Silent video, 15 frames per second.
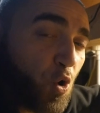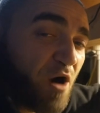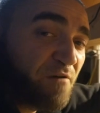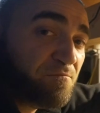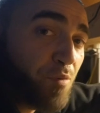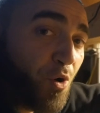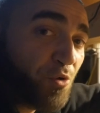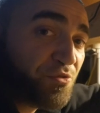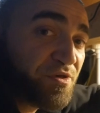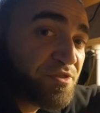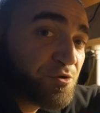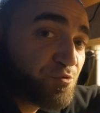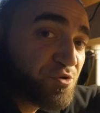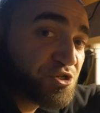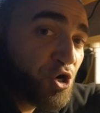of both of
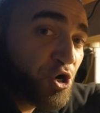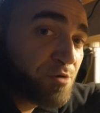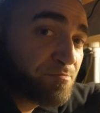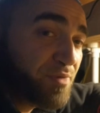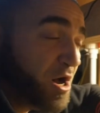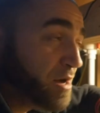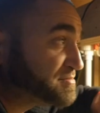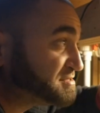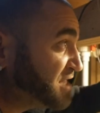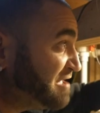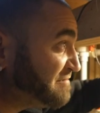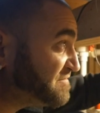the return pumps